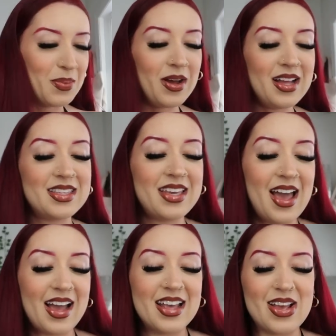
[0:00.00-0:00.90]
But
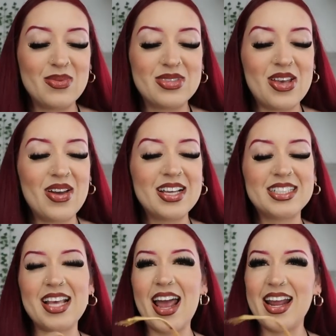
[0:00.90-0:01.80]
yeah, guys, I'm so
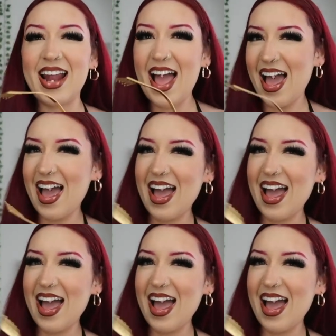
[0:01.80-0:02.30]
excited. Ah!